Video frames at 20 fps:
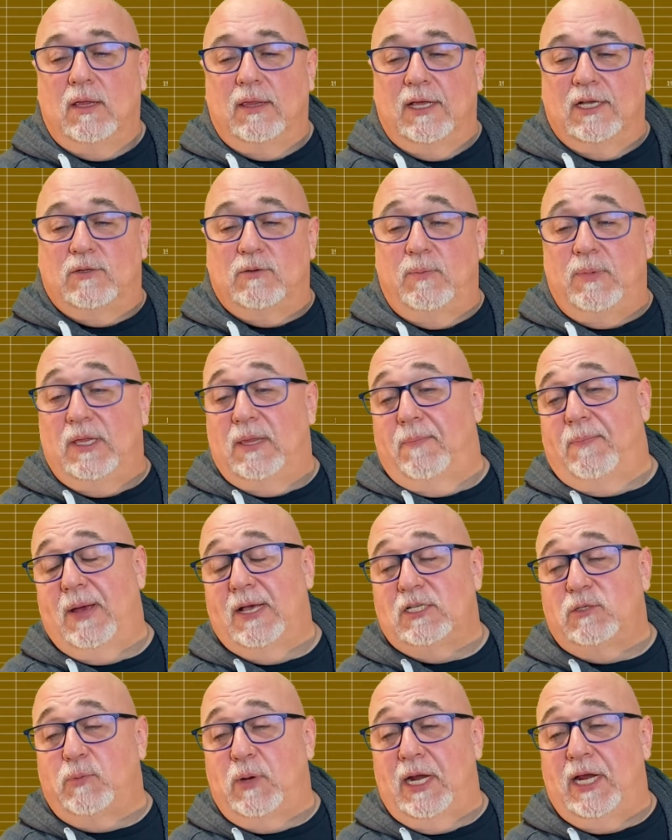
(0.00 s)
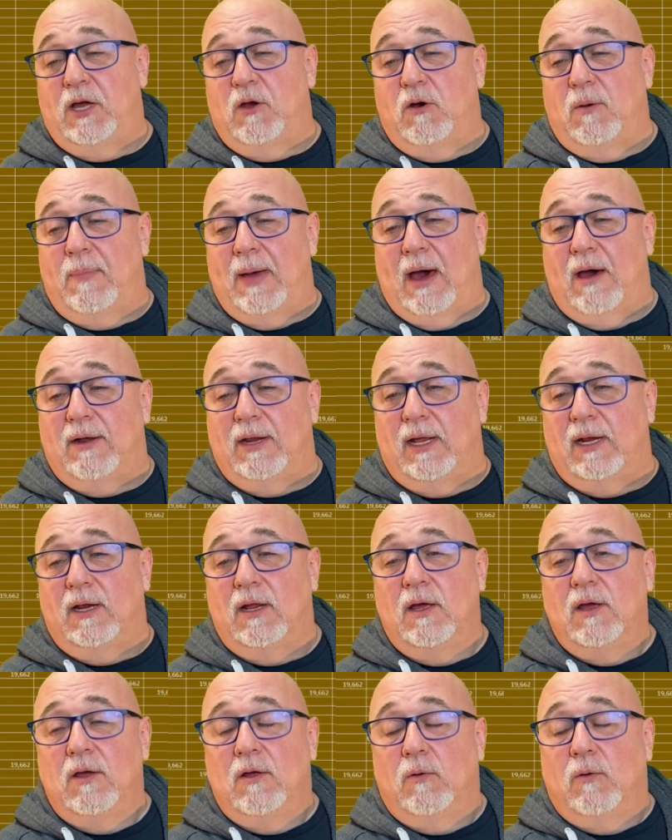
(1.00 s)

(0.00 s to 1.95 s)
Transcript: This would be the best way to go about it,